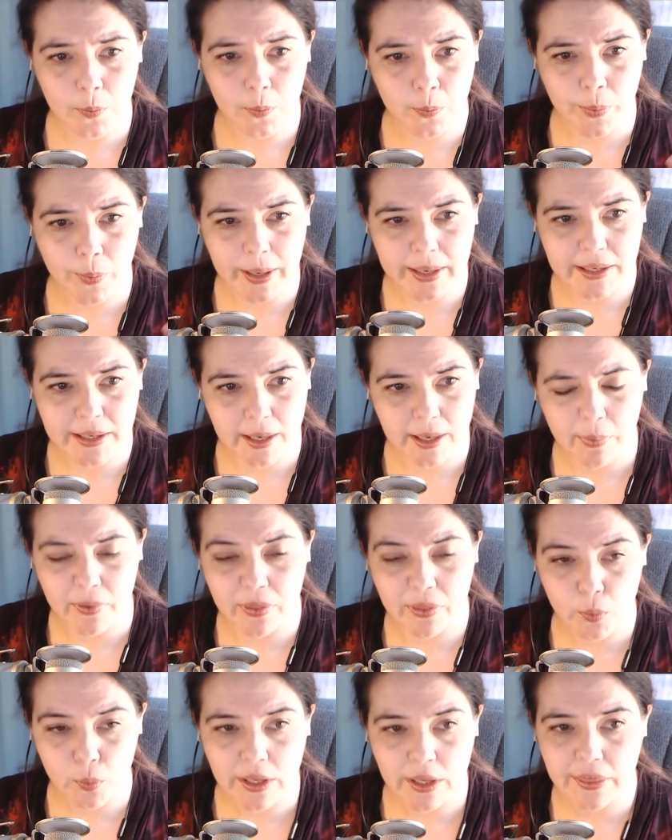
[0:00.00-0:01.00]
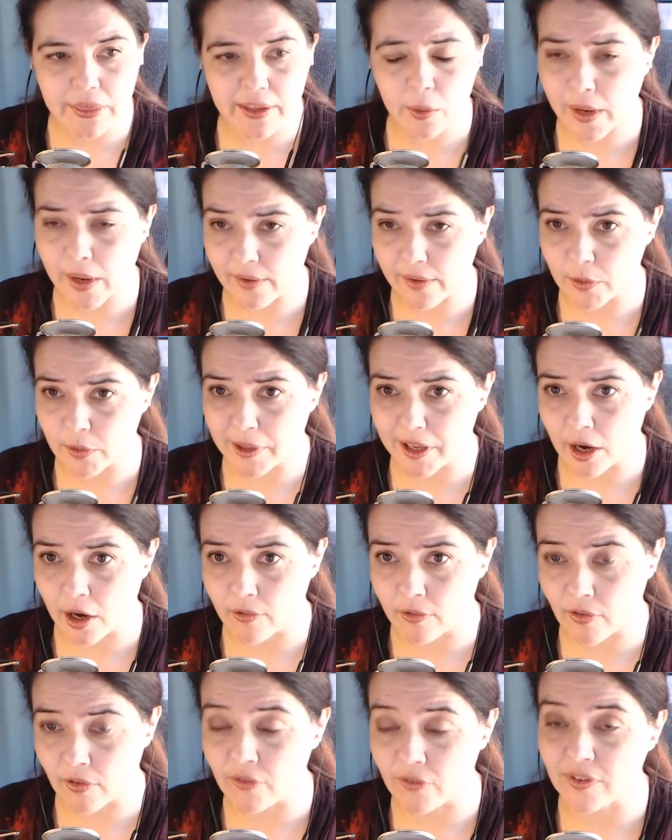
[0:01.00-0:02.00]
but but the real thing we have to be
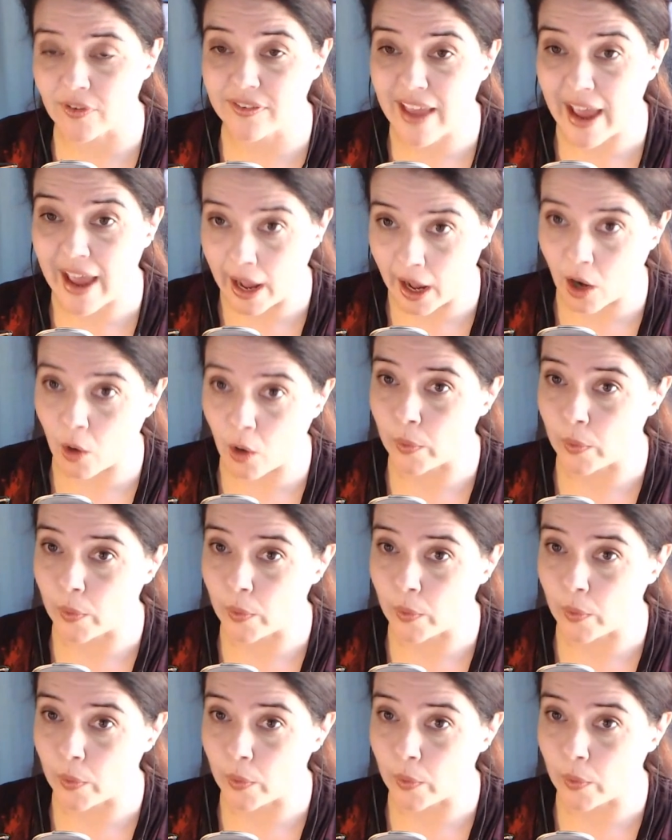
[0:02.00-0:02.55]
careful of is how